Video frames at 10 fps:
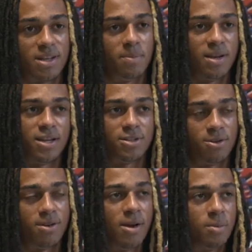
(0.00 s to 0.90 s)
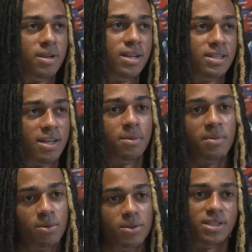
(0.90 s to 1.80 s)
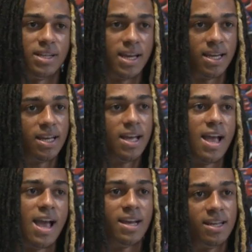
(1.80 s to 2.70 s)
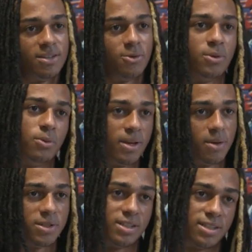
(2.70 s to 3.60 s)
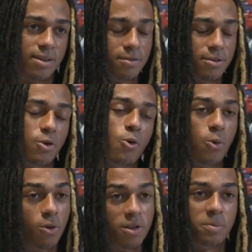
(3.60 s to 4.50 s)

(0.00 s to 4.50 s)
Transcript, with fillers: I play, so I'll play centre mid, which is eight, and then on the wing, which is seven. All of the